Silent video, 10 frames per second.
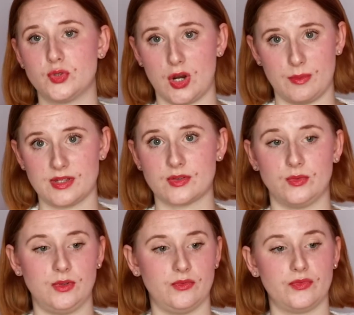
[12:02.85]
drama
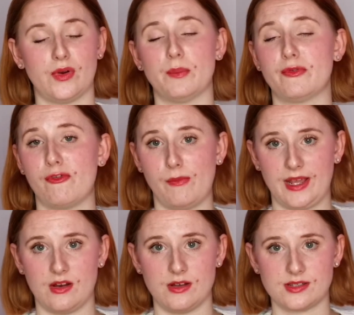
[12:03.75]
school or from
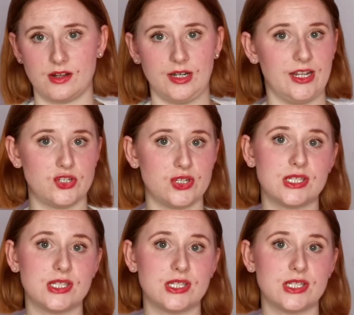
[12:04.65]
Performing Arts College.